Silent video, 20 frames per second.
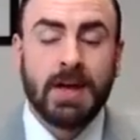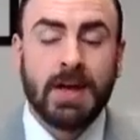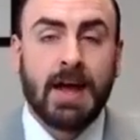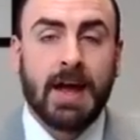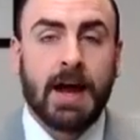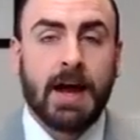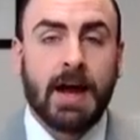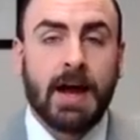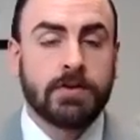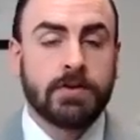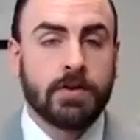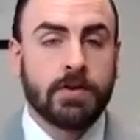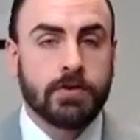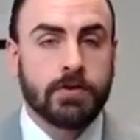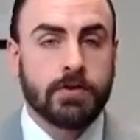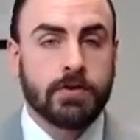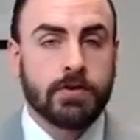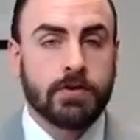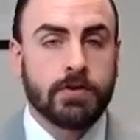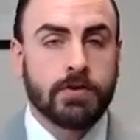How does this
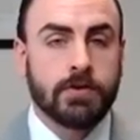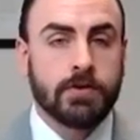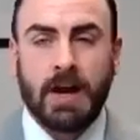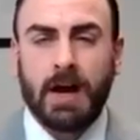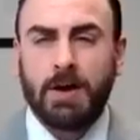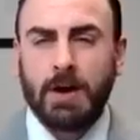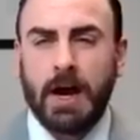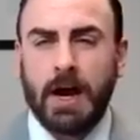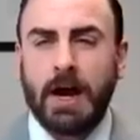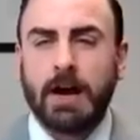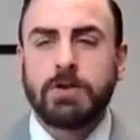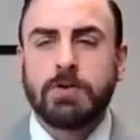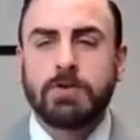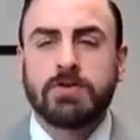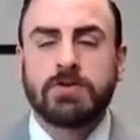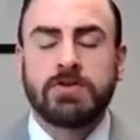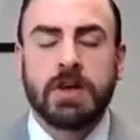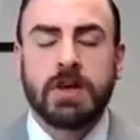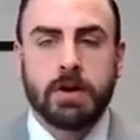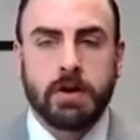all, how do you
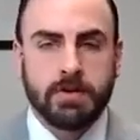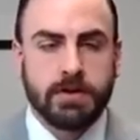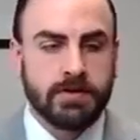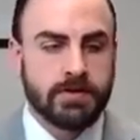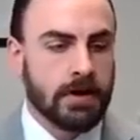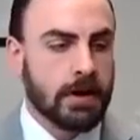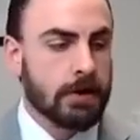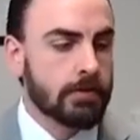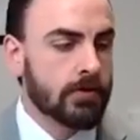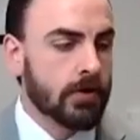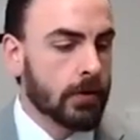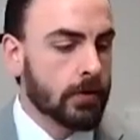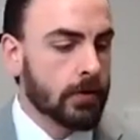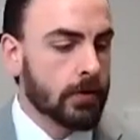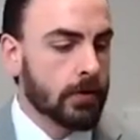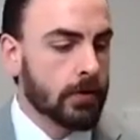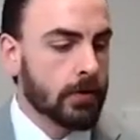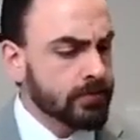set all this up? So